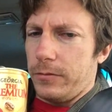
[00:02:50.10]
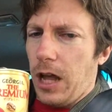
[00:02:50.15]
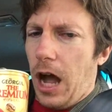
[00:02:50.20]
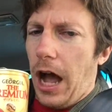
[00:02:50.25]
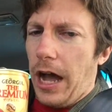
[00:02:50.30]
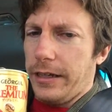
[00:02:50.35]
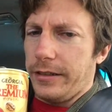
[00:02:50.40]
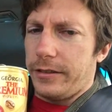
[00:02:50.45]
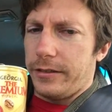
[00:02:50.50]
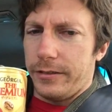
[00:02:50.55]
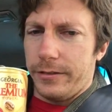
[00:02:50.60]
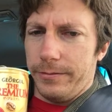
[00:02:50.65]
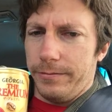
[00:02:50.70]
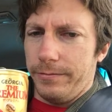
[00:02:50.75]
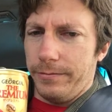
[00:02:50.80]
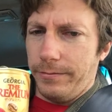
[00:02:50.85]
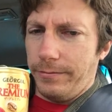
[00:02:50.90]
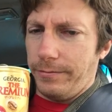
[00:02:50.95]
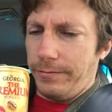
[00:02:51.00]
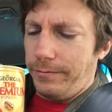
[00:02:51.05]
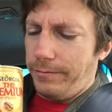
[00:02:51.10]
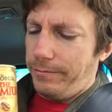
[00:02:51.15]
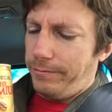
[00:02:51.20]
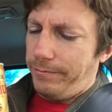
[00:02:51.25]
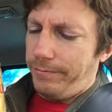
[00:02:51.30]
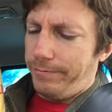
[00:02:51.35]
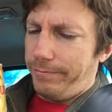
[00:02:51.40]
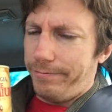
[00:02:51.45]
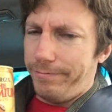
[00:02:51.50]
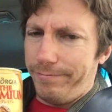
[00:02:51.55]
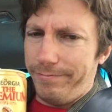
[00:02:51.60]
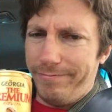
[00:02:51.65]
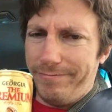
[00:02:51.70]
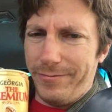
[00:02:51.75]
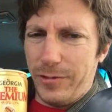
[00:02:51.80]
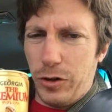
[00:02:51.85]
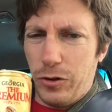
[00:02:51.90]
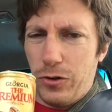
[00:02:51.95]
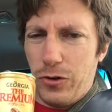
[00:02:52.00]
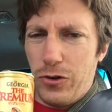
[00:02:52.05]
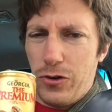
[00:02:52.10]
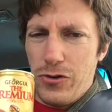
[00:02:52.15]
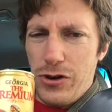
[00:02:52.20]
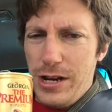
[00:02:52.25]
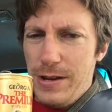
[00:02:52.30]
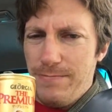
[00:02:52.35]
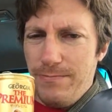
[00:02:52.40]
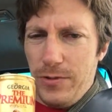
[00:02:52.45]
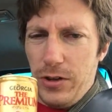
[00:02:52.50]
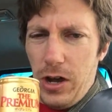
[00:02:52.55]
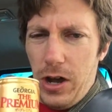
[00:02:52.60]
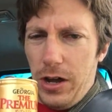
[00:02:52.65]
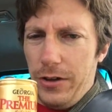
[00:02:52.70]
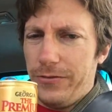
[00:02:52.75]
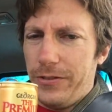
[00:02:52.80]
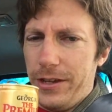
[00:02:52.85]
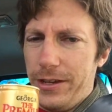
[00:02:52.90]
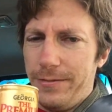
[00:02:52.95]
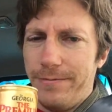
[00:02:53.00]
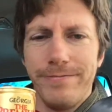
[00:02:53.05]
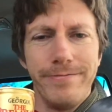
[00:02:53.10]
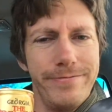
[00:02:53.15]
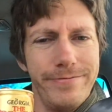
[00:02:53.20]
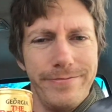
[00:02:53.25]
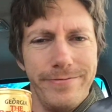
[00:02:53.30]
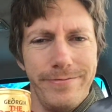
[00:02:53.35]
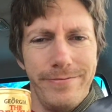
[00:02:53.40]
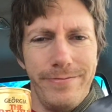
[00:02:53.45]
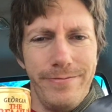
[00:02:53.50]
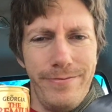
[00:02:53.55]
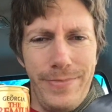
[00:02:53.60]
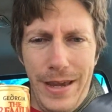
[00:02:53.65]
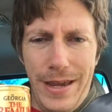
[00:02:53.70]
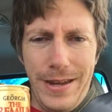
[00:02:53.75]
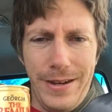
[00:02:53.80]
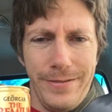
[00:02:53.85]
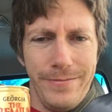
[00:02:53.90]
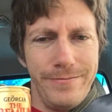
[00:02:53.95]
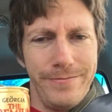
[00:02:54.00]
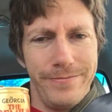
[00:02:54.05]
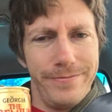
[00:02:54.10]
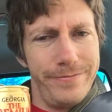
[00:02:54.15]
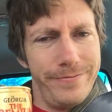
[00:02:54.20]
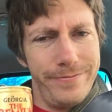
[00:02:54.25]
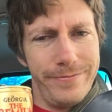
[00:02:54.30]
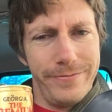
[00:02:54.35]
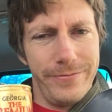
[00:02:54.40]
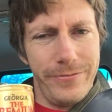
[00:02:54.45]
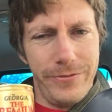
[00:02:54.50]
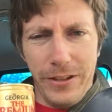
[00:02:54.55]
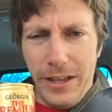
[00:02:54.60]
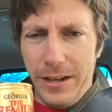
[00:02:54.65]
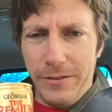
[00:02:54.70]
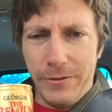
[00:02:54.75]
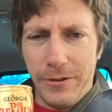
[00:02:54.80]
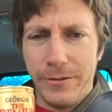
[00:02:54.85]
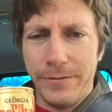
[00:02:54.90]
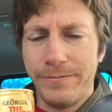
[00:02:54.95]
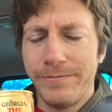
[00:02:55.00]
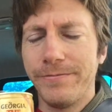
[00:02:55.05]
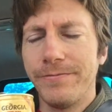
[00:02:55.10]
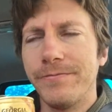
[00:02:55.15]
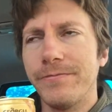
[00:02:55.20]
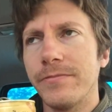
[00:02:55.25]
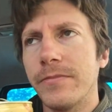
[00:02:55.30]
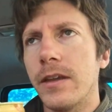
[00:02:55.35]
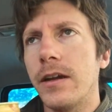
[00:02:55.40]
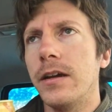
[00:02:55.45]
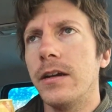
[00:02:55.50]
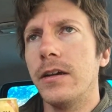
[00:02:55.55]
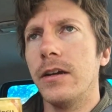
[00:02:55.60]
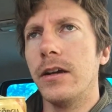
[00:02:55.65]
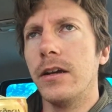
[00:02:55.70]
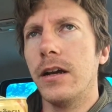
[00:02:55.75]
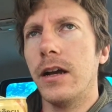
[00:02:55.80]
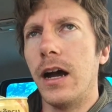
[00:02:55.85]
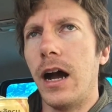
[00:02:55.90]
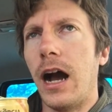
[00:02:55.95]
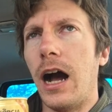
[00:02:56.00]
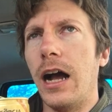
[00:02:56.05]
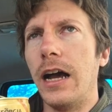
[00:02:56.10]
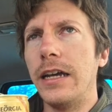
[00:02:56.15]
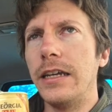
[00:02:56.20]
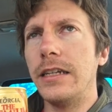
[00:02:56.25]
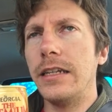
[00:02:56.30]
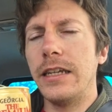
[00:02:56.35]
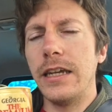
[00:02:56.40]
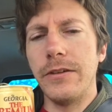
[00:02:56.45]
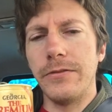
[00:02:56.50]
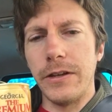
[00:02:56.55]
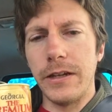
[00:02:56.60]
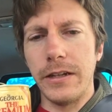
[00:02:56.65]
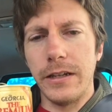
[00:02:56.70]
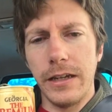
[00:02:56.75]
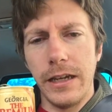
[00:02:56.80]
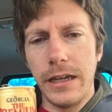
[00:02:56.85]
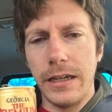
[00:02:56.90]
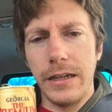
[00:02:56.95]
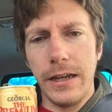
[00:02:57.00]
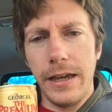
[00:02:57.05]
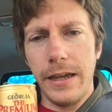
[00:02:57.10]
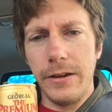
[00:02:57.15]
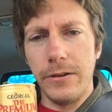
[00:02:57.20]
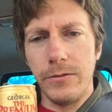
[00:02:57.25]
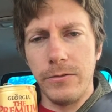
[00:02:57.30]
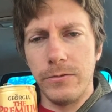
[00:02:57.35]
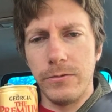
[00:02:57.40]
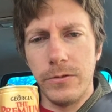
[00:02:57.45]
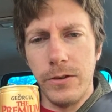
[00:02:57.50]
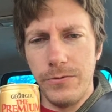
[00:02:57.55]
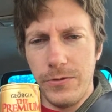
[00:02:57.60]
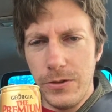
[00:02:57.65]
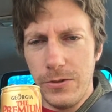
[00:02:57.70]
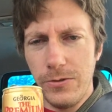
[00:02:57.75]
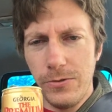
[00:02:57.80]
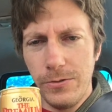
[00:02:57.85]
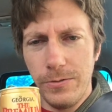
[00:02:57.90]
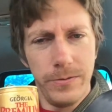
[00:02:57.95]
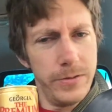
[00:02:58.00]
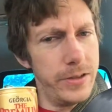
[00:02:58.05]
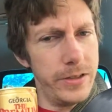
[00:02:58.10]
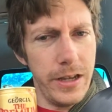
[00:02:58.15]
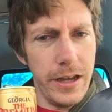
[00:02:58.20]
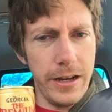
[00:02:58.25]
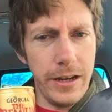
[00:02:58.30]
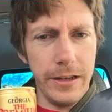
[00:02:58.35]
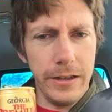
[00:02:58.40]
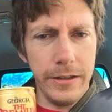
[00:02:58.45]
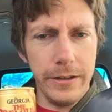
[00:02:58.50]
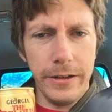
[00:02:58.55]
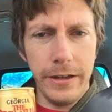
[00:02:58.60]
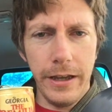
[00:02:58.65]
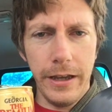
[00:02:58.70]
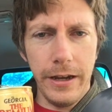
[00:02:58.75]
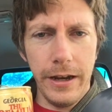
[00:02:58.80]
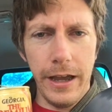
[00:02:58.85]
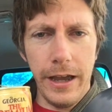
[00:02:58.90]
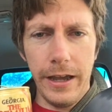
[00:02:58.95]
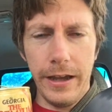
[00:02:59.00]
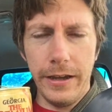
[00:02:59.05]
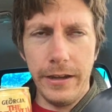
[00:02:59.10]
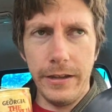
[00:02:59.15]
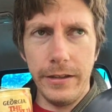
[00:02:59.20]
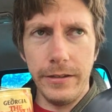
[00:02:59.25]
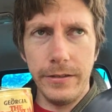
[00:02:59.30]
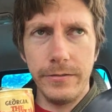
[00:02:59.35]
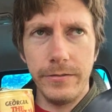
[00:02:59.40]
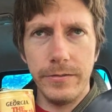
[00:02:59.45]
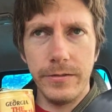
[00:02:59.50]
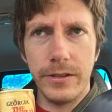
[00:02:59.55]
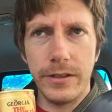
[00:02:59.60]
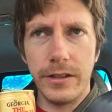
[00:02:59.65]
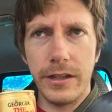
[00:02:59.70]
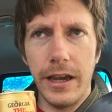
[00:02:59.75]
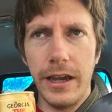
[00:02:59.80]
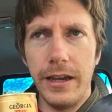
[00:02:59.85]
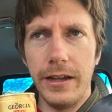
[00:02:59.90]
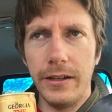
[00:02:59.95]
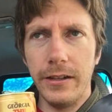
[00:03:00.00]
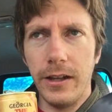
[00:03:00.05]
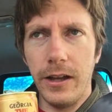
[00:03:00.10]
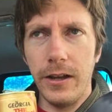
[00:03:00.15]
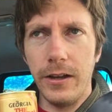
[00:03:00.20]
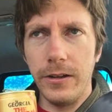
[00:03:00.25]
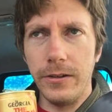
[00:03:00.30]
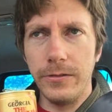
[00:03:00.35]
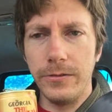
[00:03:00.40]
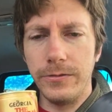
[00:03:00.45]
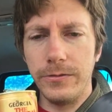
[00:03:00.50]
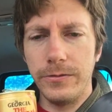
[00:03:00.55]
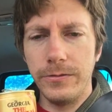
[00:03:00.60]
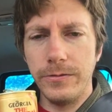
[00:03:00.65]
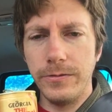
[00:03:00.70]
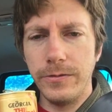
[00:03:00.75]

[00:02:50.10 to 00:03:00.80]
iced cream coffee bean flavor, I'd give it in a review setting in a scale of